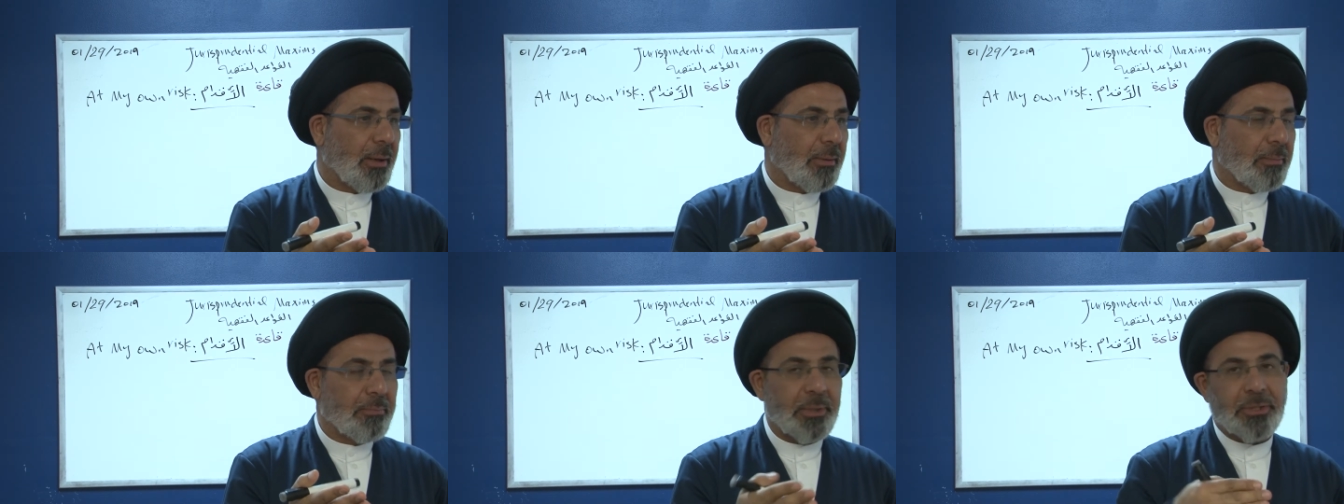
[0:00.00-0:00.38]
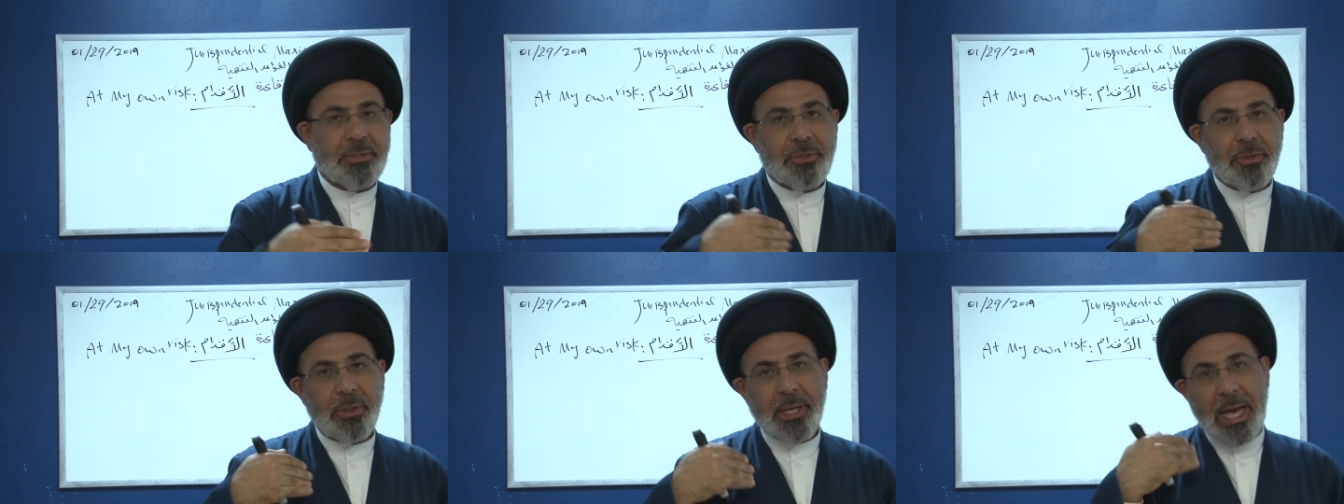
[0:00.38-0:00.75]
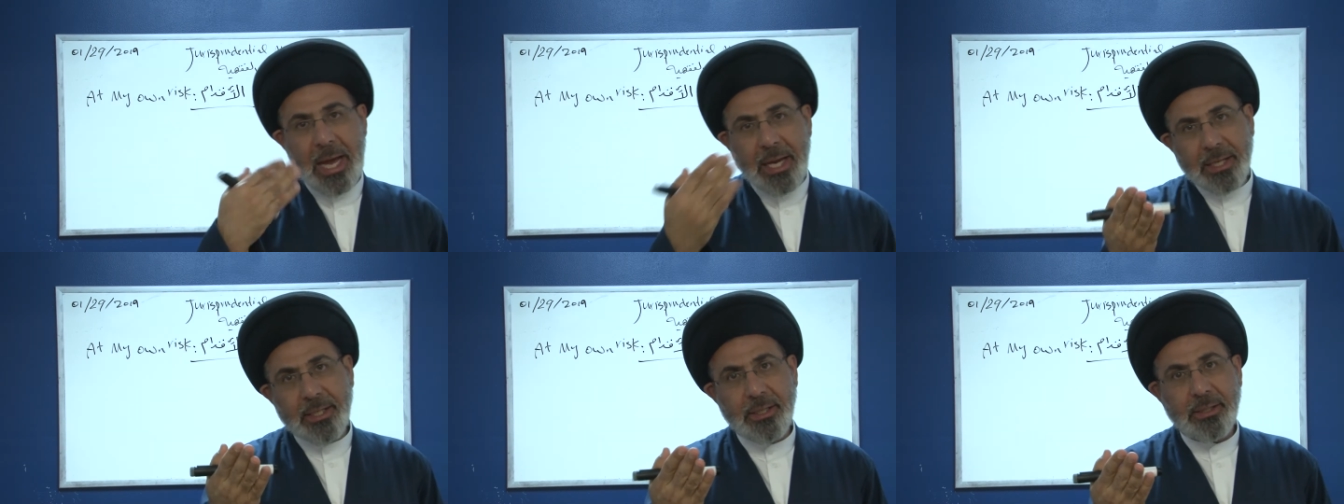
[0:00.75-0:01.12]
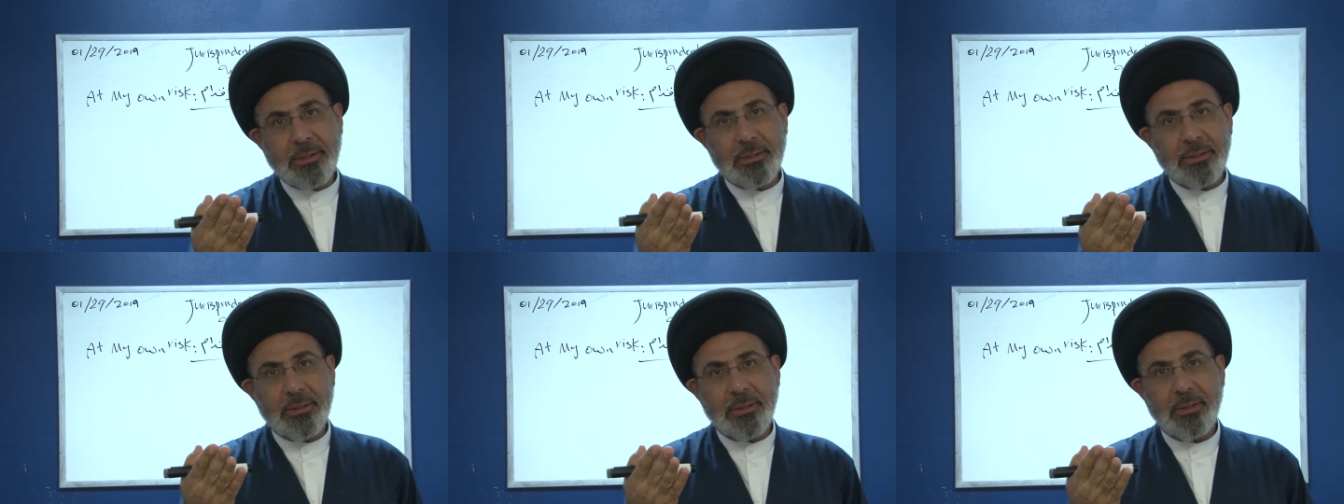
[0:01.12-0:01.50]
but you like
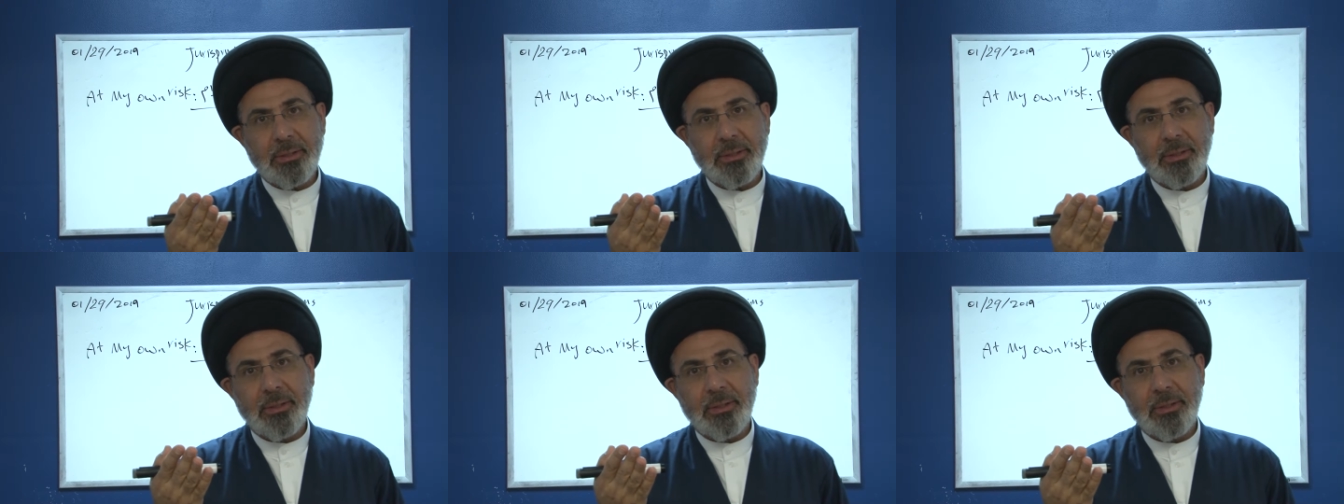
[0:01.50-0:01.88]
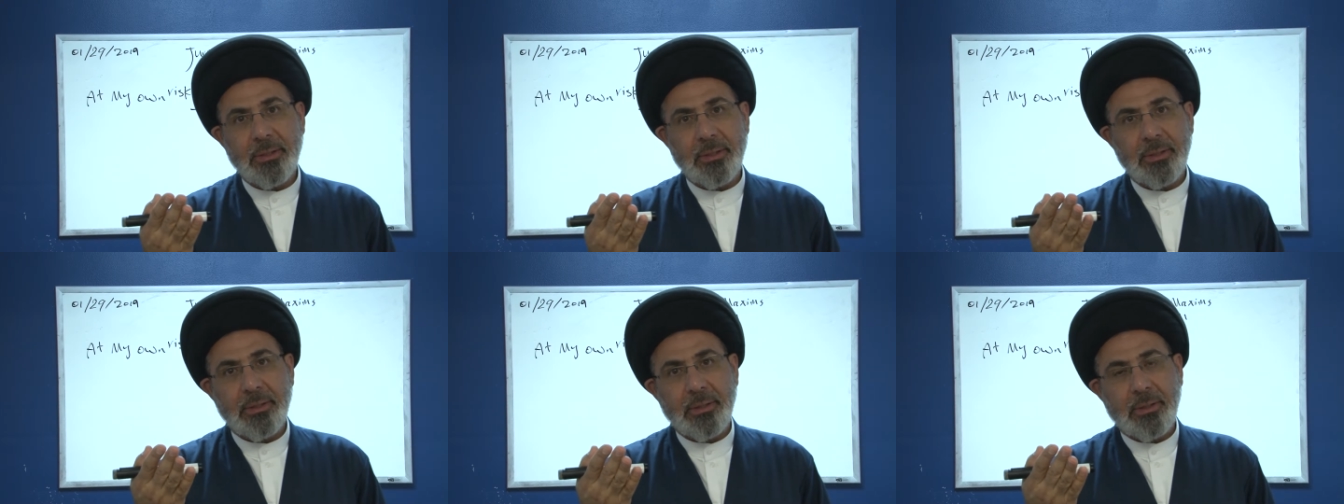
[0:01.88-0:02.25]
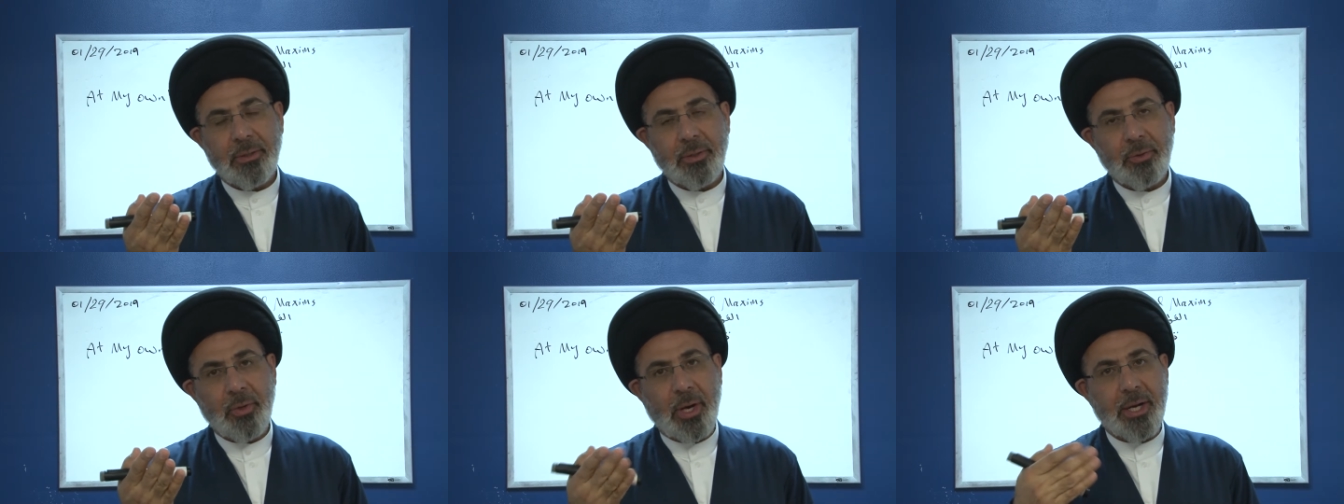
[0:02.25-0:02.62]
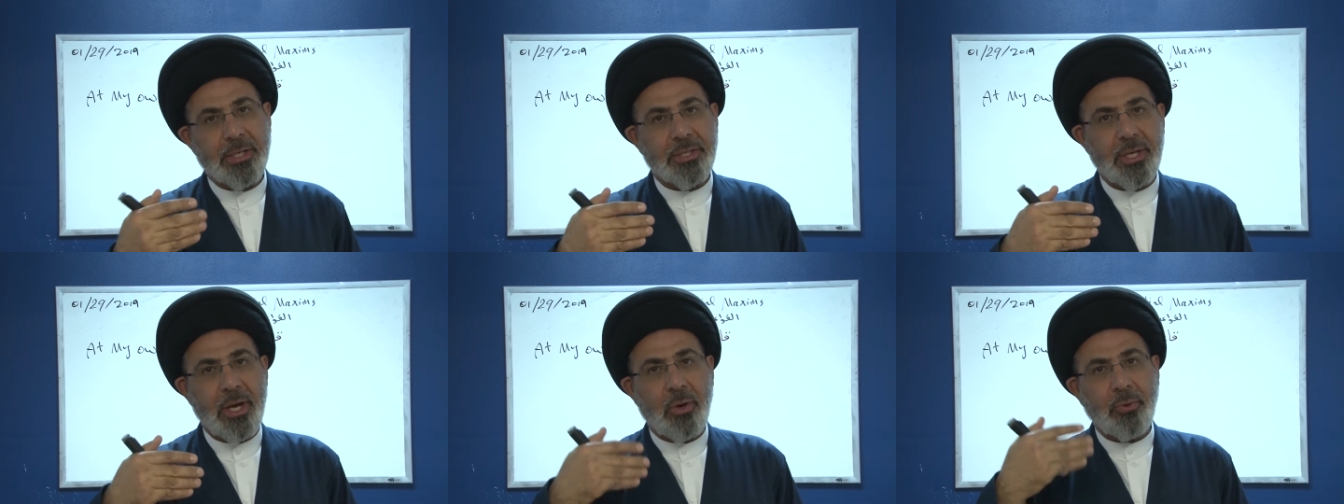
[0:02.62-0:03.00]
it, you are a
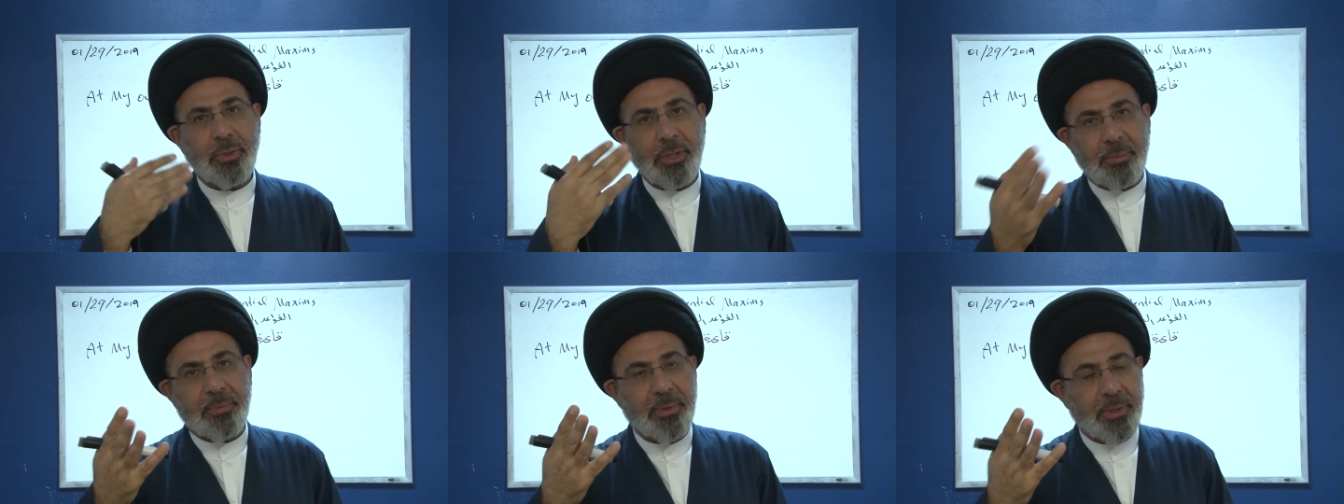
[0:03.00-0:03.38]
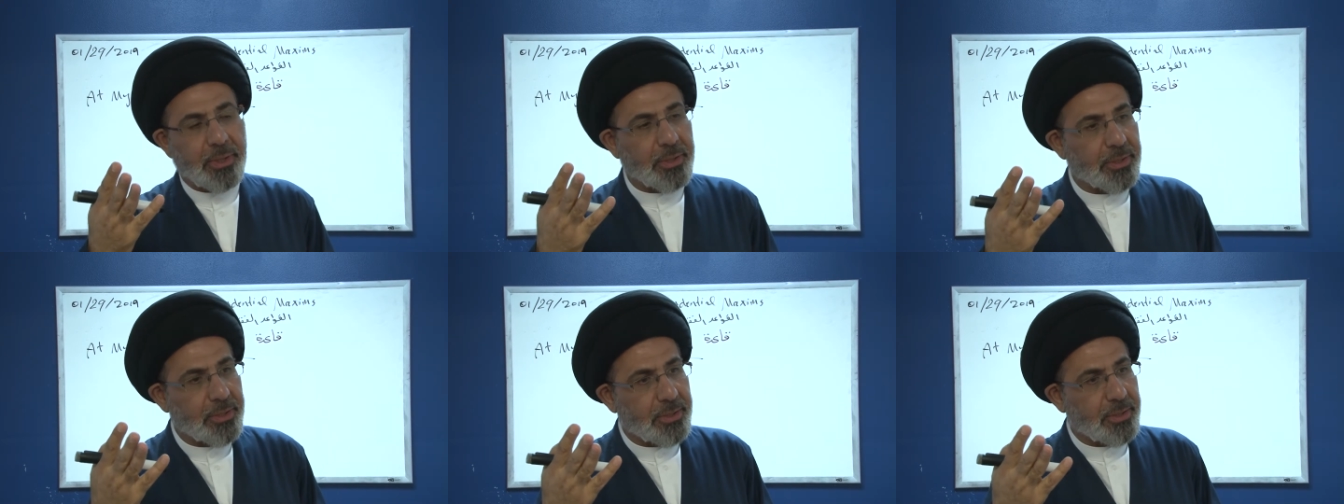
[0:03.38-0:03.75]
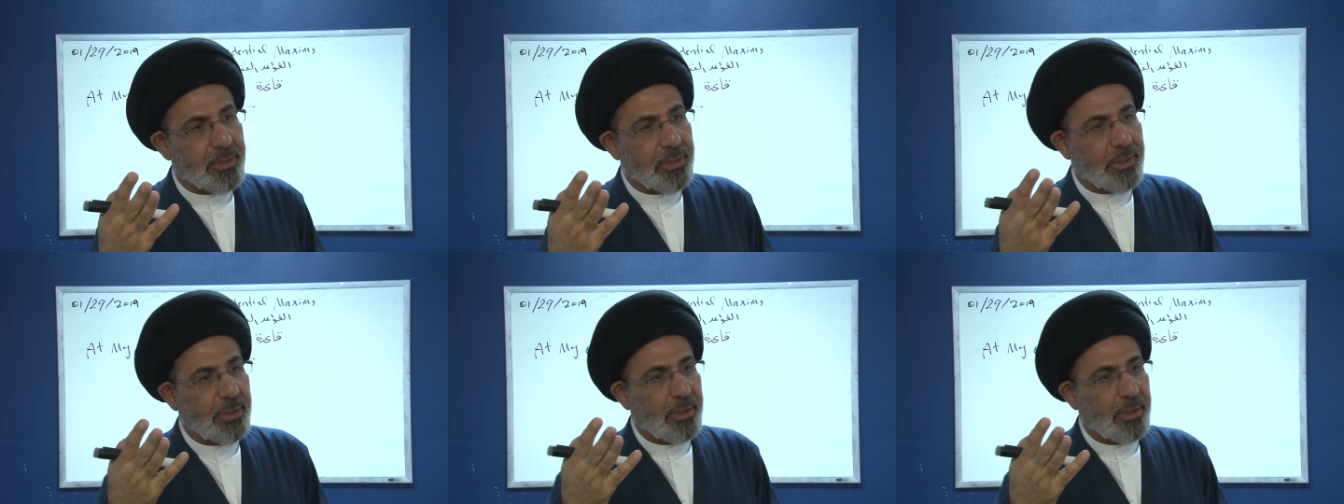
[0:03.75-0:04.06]
Saudi prince,